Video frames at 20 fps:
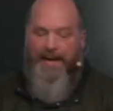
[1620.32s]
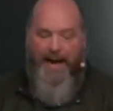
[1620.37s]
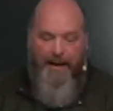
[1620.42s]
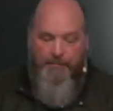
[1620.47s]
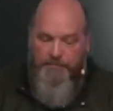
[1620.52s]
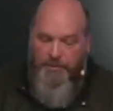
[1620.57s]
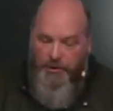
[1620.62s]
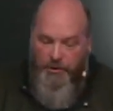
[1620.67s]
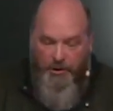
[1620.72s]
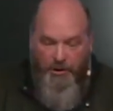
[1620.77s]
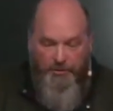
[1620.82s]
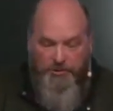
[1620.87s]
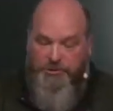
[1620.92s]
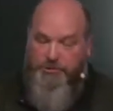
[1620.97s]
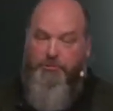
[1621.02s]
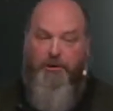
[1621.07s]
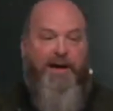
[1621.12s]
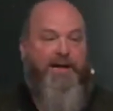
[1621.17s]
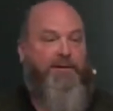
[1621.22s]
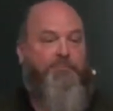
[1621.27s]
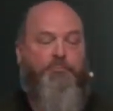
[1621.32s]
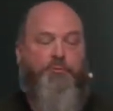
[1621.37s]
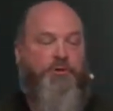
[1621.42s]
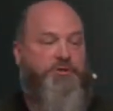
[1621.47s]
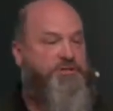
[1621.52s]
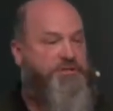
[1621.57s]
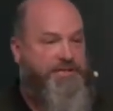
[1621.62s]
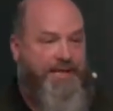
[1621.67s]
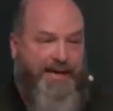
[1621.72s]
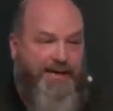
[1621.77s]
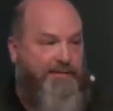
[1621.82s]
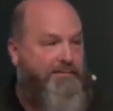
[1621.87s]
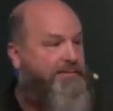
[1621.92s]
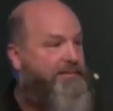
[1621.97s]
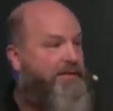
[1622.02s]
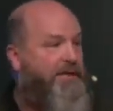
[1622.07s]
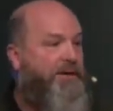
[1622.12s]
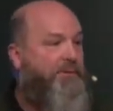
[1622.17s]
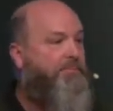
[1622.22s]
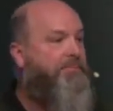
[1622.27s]
I'm going to try to protect
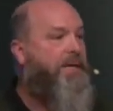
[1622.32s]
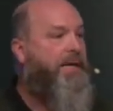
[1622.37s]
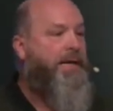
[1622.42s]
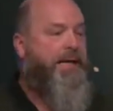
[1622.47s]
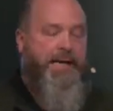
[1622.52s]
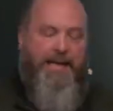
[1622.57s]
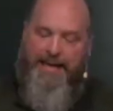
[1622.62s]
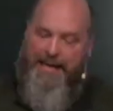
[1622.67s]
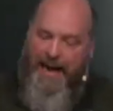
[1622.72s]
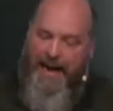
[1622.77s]
them, and